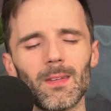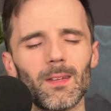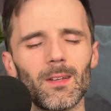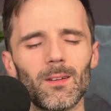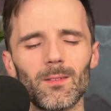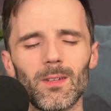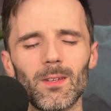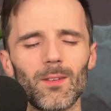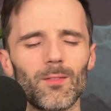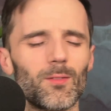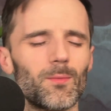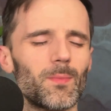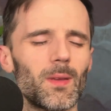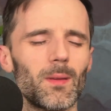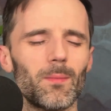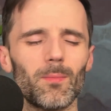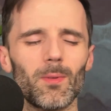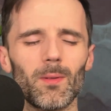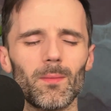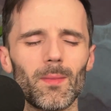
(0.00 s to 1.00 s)
different
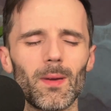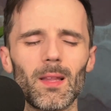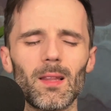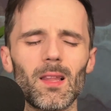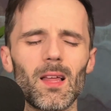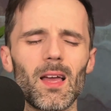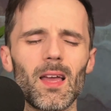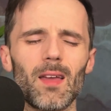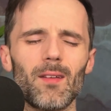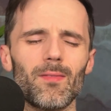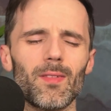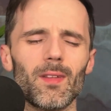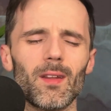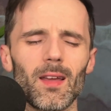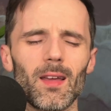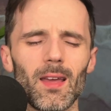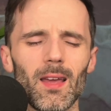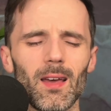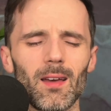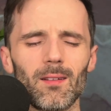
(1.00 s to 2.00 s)
people in my life that
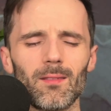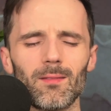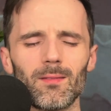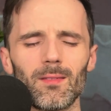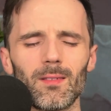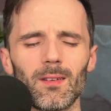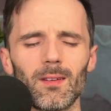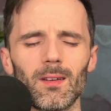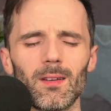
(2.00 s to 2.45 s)
I have,